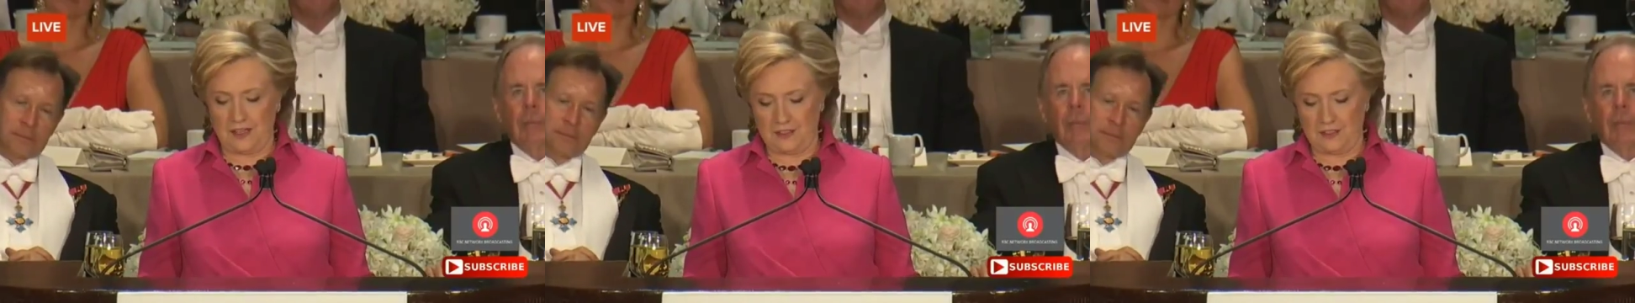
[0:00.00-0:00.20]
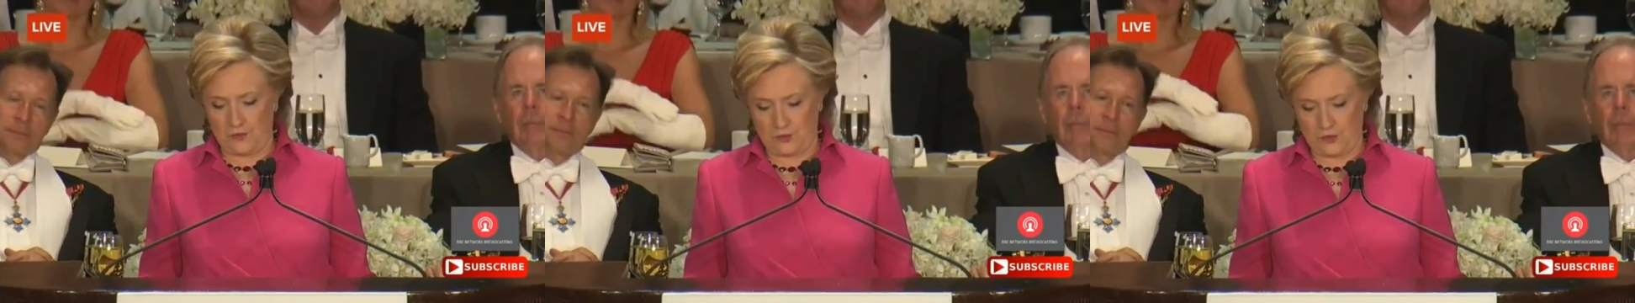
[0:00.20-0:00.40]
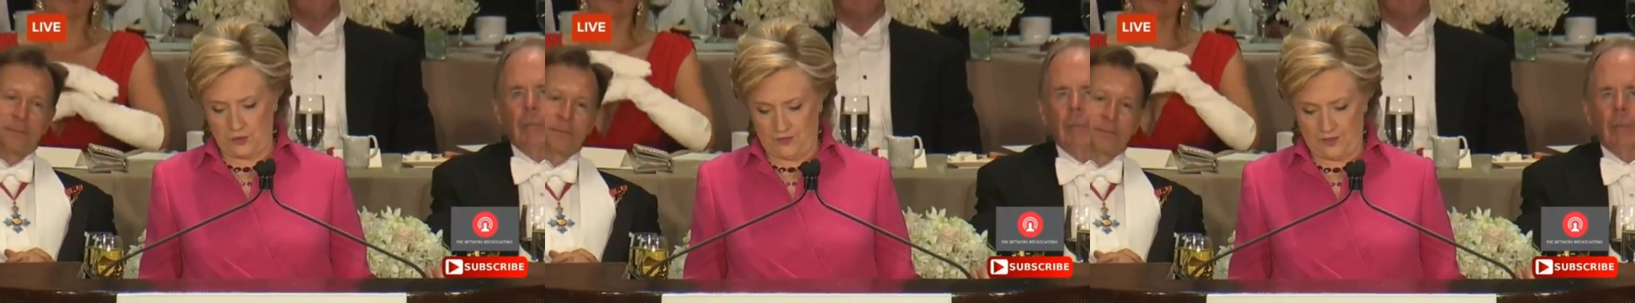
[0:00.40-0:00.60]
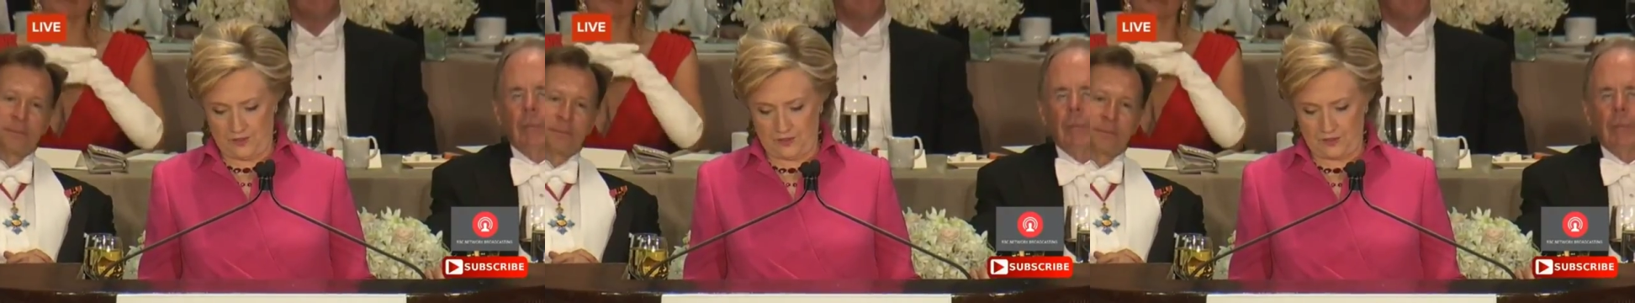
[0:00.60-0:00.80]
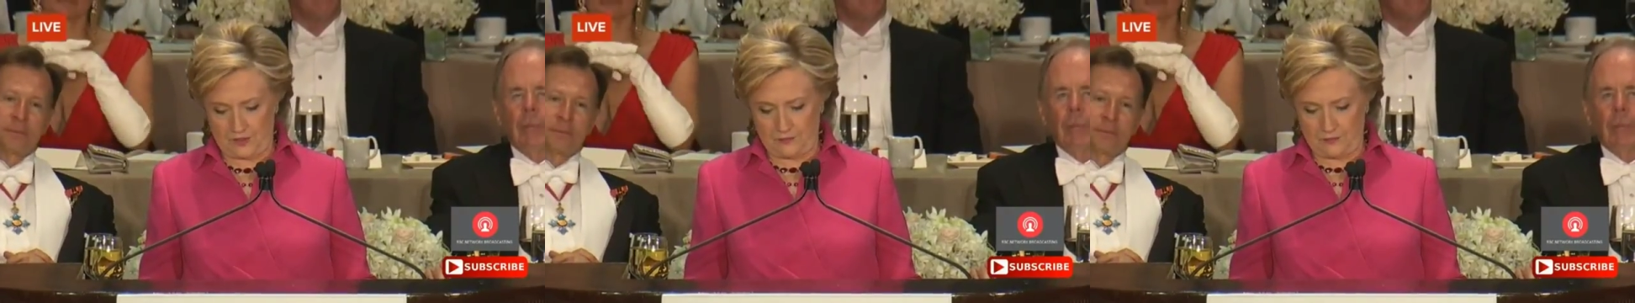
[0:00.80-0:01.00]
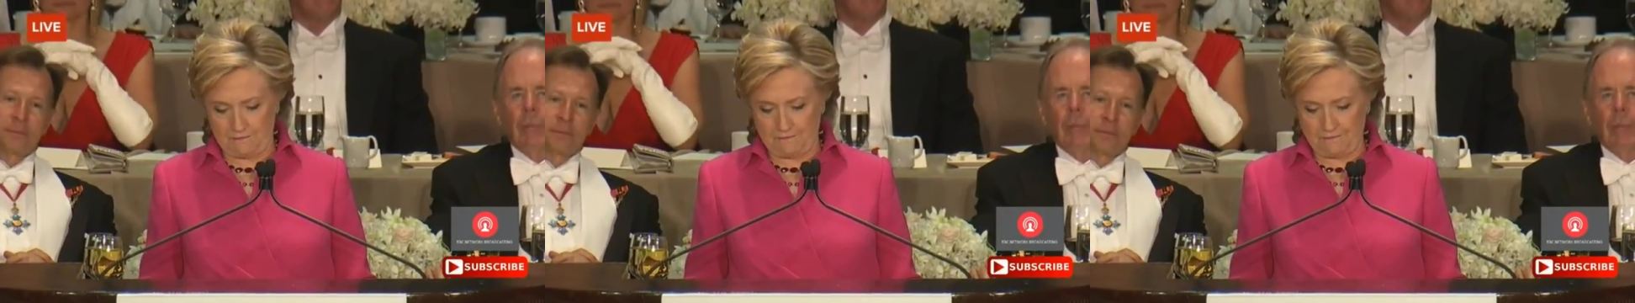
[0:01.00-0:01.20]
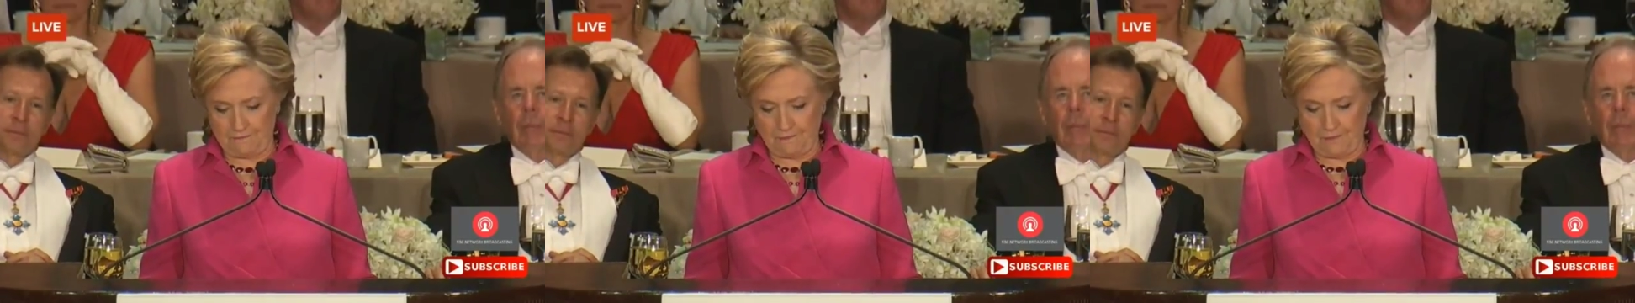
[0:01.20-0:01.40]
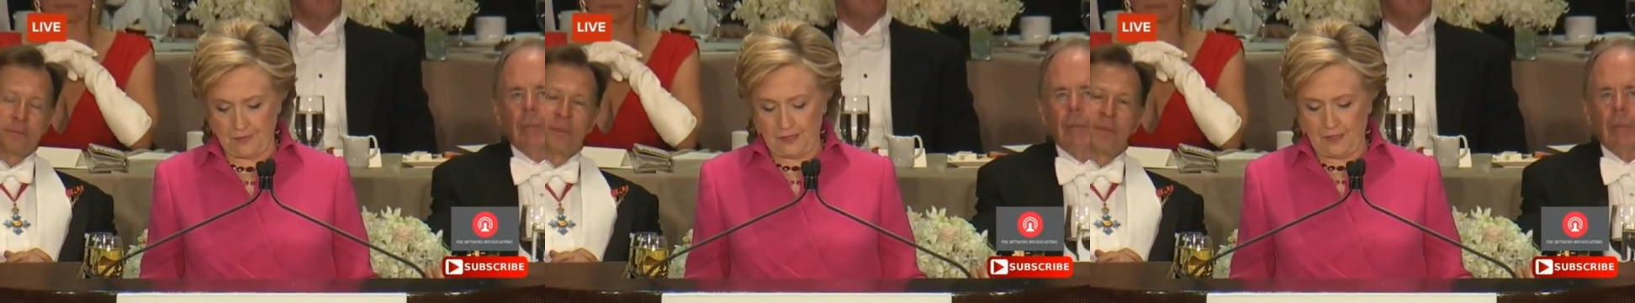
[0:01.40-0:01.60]
Speaker 1: and of service.
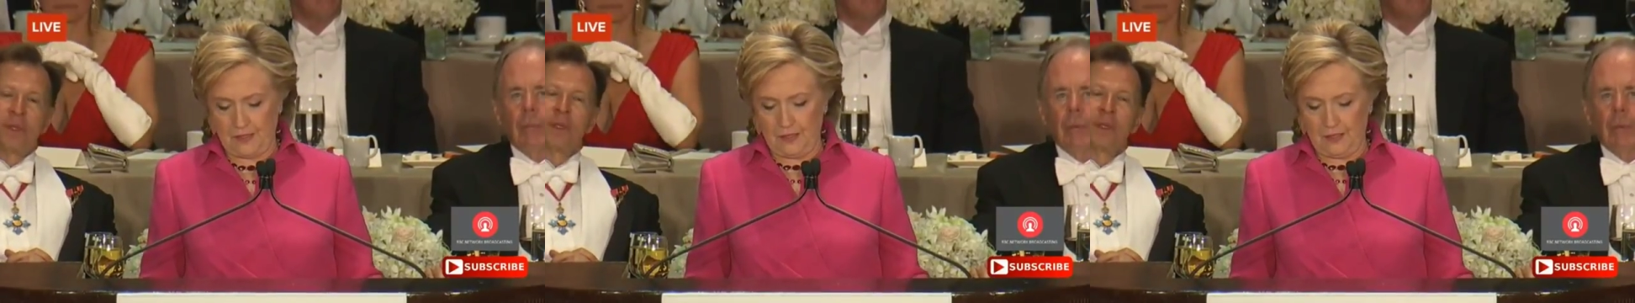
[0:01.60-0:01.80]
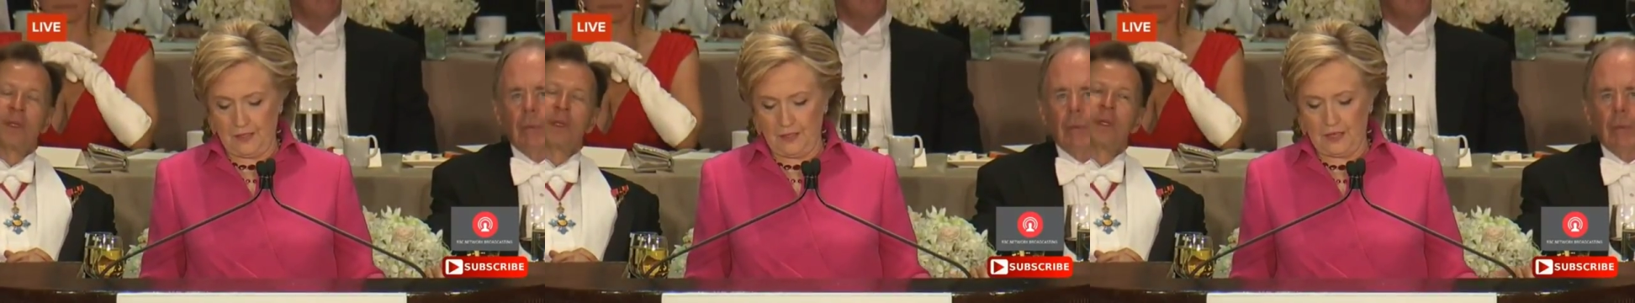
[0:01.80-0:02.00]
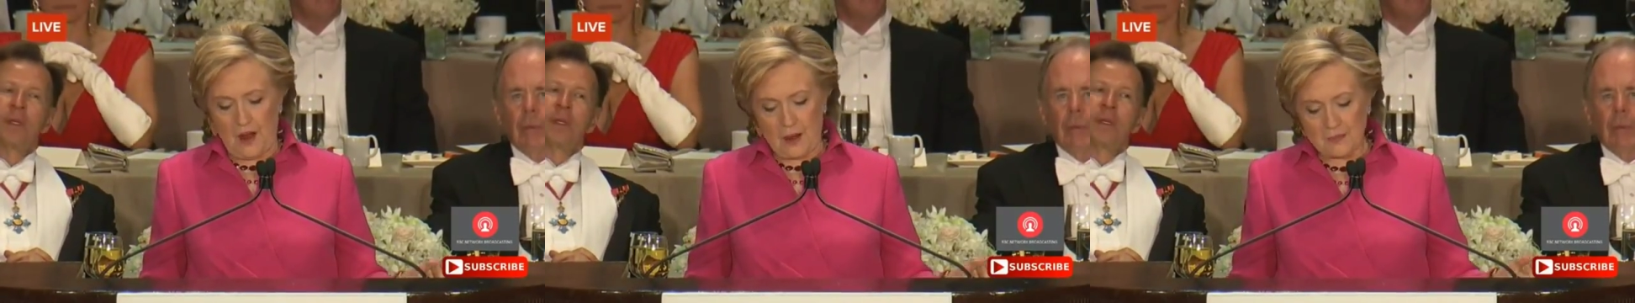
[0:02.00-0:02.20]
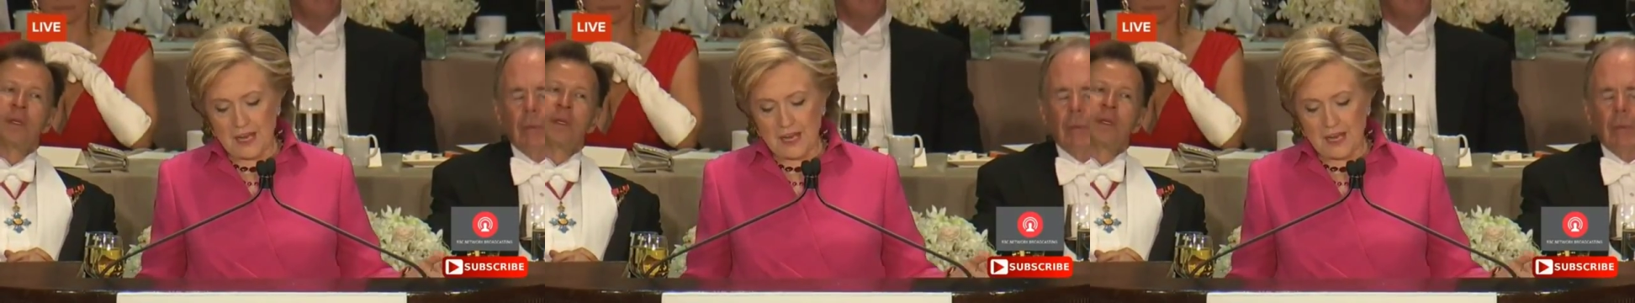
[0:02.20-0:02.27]
Now, I'm